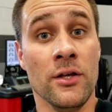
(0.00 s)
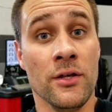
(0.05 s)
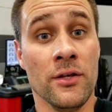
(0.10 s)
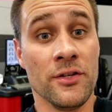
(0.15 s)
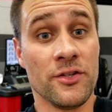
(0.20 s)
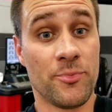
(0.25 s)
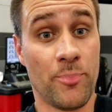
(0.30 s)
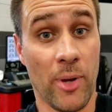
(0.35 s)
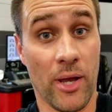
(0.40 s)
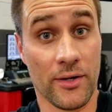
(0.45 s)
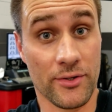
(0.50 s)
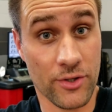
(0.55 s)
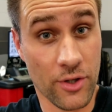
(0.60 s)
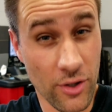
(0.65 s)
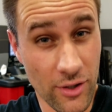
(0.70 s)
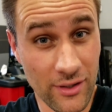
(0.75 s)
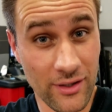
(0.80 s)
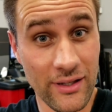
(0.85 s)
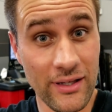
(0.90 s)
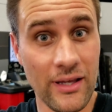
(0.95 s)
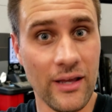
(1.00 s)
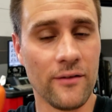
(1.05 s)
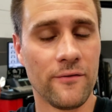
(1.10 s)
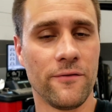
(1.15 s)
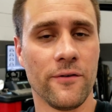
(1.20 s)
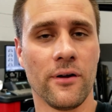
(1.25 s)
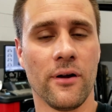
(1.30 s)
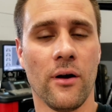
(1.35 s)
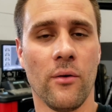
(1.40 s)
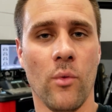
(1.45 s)
specs currently
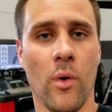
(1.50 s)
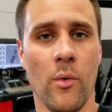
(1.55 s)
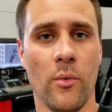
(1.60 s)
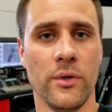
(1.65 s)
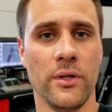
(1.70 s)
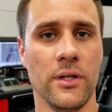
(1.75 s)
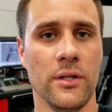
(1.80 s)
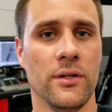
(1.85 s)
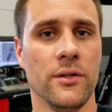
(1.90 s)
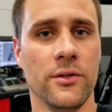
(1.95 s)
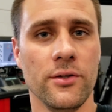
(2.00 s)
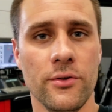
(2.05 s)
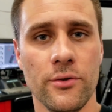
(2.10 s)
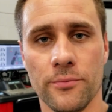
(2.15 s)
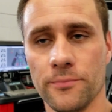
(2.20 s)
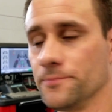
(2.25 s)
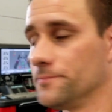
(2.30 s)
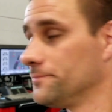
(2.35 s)
and figure out what we need to do.